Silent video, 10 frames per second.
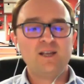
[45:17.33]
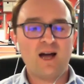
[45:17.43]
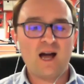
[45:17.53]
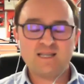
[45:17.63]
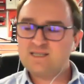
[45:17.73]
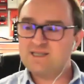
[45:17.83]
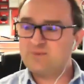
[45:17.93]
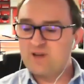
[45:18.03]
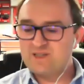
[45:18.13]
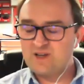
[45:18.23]
I did some
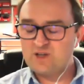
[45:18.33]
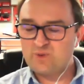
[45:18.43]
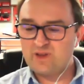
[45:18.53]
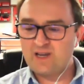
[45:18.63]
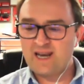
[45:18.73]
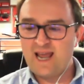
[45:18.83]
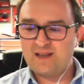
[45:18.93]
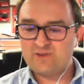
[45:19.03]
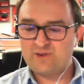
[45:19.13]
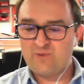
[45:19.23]
research with a
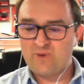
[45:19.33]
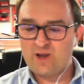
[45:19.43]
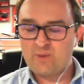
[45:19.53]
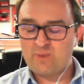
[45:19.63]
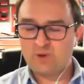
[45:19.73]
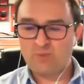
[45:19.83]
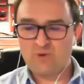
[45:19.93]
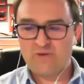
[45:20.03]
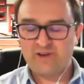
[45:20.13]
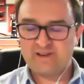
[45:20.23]
Canadian software company called
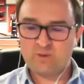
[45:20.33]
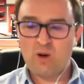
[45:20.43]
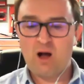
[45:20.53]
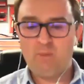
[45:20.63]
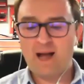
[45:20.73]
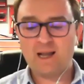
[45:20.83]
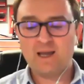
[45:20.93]
Profix a while back,